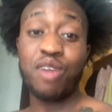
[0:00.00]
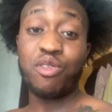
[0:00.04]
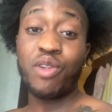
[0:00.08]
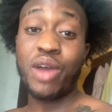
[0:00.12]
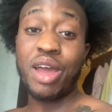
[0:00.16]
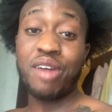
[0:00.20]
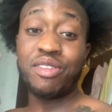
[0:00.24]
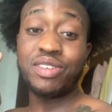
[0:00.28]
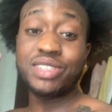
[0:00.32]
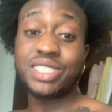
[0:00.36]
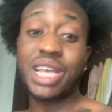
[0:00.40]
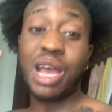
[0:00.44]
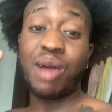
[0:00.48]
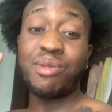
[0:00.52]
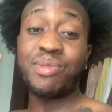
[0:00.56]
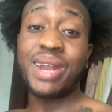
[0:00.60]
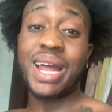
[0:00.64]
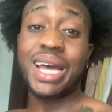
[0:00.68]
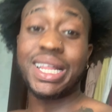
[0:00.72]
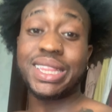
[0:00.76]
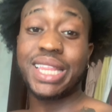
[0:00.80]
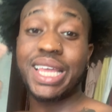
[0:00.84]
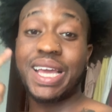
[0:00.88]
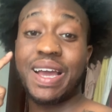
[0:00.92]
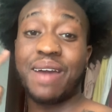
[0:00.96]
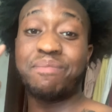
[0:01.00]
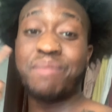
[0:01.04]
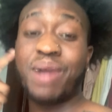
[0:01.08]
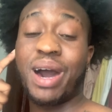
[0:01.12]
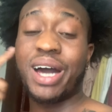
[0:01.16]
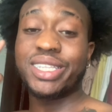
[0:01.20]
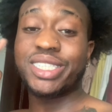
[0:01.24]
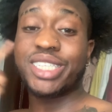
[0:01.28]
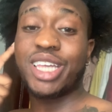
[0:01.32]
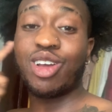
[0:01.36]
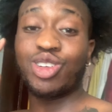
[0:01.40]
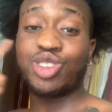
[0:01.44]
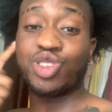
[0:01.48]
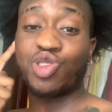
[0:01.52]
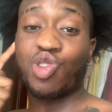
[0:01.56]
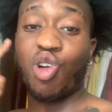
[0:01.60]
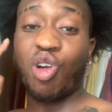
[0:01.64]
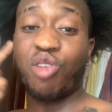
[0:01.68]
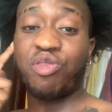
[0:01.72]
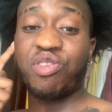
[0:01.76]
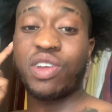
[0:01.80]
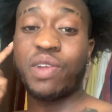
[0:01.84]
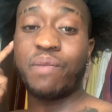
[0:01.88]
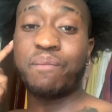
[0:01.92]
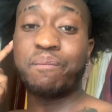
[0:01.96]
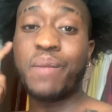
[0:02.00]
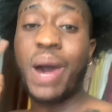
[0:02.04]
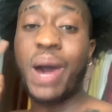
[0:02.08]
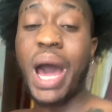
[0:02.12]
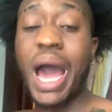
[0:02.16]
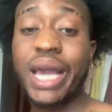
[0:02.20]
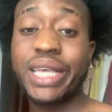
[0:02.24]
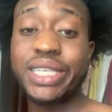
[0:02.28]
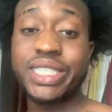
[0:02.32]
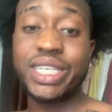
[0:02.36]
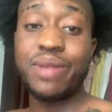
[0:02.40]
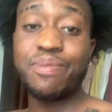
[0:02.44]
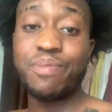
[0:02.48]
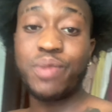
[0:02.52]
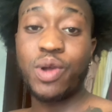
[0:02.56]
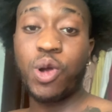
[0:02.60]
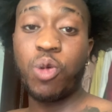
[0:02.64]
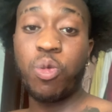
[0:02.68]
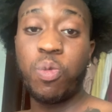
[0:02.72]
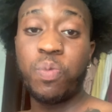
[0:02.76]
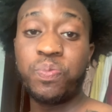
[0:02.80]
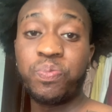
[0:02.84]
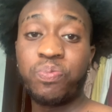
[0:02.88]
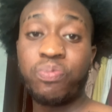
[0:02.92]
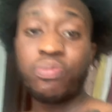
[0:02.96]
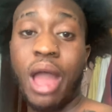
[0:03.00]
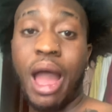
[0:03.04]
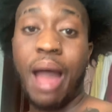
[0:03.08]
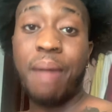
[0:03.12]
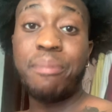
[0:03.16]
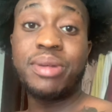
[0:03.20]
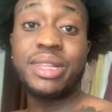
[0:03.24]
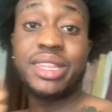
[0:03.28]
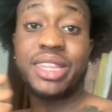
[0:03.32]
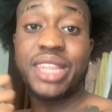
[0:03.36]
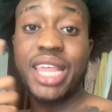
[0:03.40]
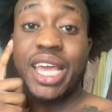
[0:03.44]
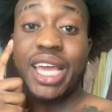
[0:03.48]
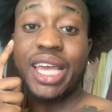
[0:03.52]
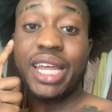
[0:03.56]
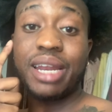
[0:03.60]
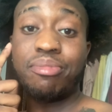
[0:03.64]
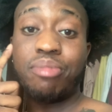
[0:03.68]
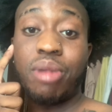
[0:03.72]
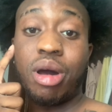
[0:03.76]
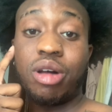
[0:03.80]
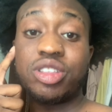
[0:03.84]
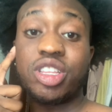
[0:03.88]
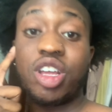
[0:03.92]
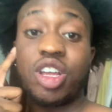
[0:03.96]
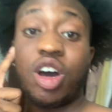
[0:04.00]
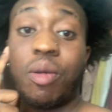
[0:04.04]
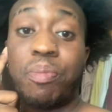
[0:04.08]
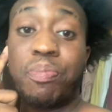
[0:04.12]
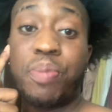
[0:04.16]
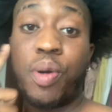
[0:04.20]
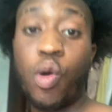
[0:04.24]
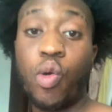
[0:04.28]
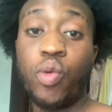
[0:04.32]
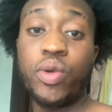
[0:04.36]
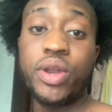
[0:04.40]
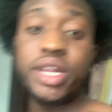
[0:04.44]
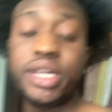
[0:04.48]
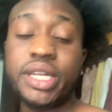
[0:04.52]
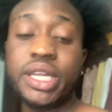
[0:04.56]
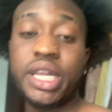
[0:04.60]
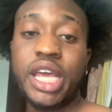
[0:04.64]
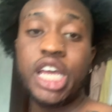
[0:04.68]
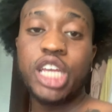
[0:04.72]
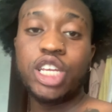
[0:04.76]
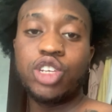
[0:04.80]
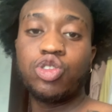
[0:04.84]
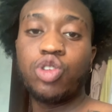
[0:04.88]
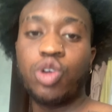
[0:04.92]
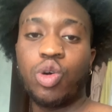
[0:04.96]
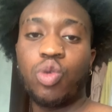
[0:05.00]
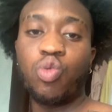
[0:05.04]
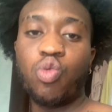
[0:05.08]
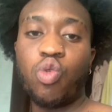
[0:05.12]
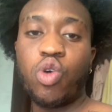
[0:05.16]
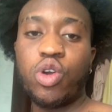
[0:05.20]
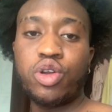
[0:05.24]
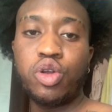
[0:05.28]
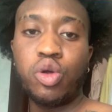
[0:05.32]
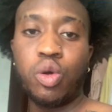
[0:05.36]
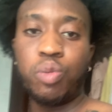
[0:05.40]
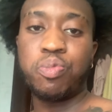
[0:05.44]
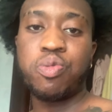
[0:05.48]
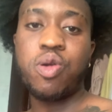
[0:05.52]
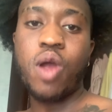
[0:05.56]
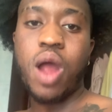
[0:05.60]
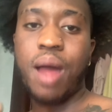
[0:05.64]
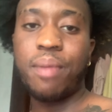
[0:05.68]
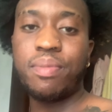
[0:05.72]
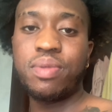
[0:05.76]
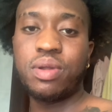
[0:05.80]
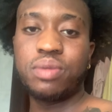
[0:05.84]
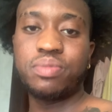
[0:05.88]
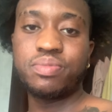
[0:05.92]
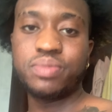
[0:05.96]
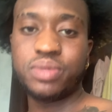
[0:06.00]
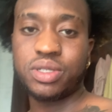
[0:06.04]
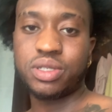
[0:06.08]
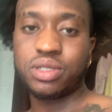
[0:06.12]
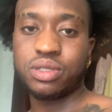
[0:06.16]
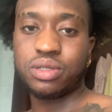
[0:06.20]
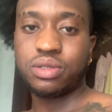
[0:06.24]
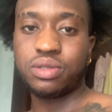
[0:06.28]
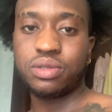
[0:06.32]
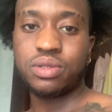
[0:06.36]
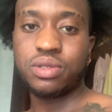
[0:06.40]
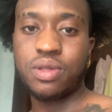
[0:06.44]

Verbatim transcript: every time when I think about Terrence Crawford boxing, bro, I be thinking about the opponent. You don't want no problems.